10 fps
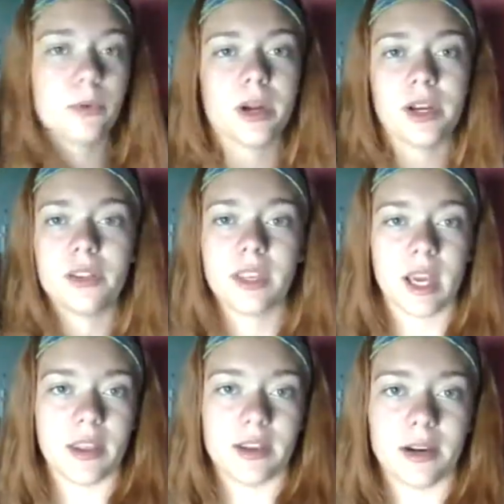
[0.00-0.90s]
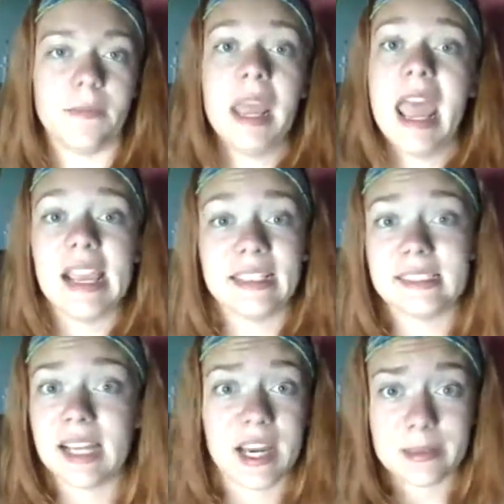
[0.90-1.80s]
one or the other.
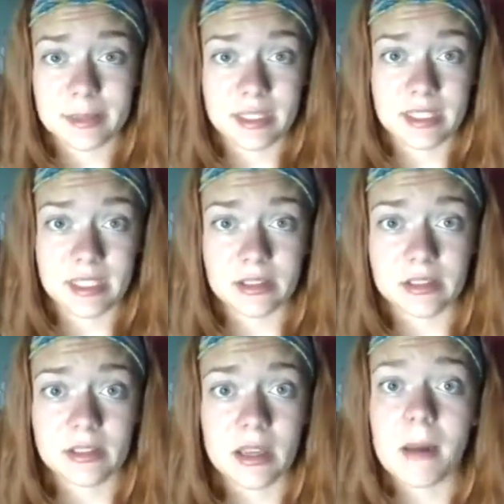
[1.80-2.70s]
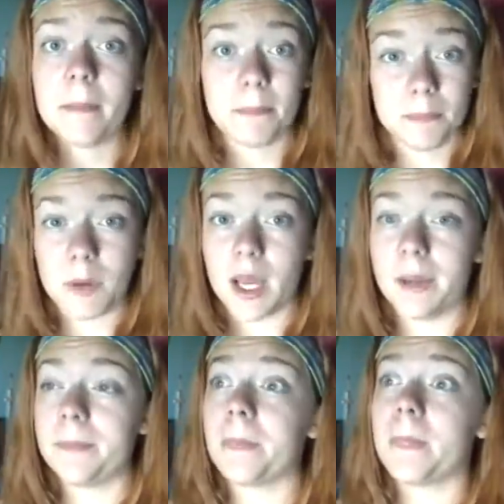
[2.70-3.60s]
It's not a big deal.
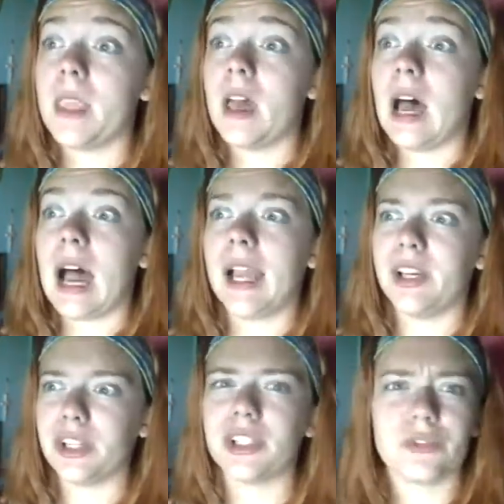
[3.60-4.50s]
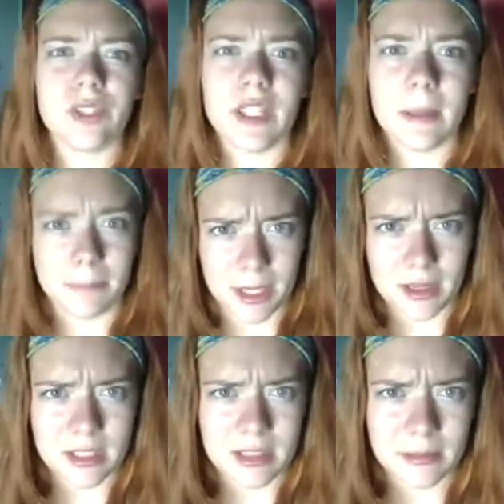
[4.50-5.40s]
But I know you're really
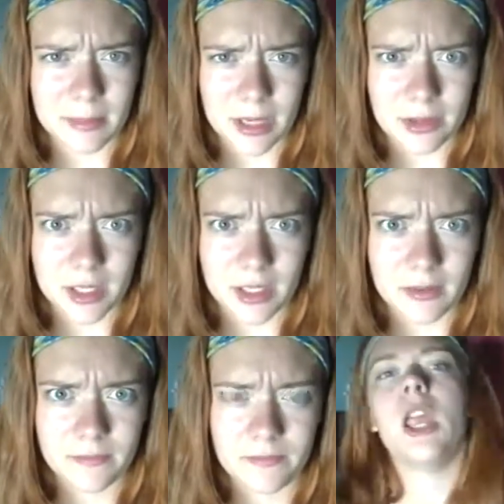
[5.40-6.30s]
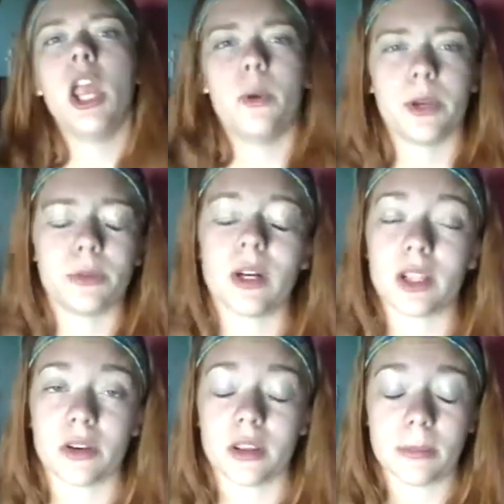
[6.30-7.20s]
embarrassed about it when you want
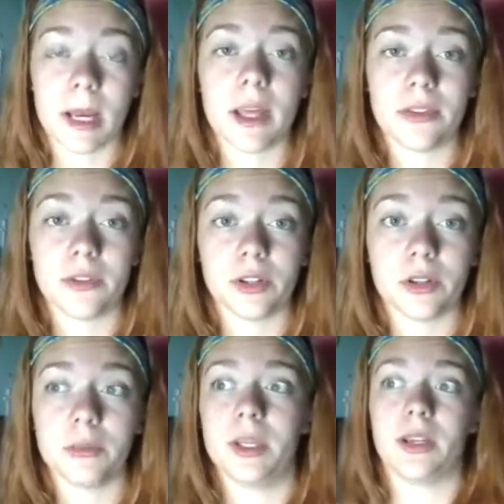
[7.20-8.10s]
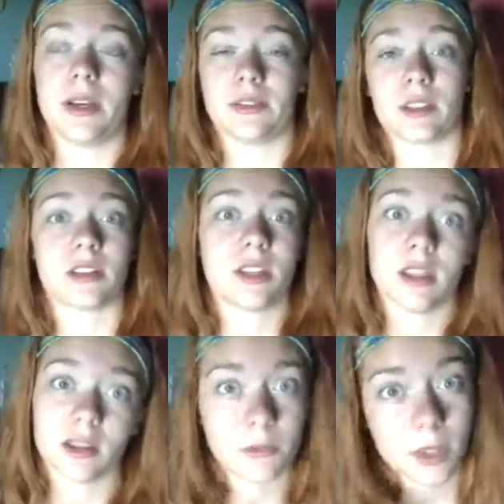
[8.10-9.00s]
to go to the bathroom and you have to like
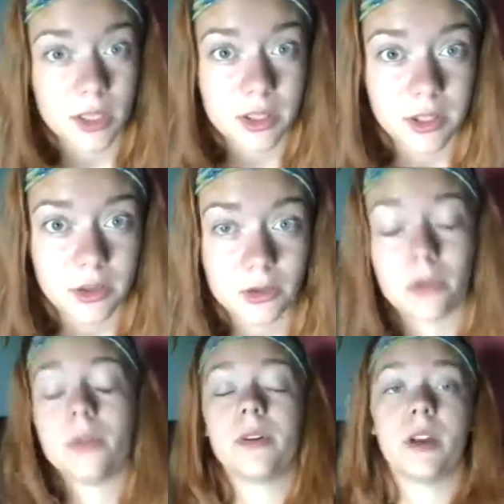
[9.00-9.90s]
take it with you,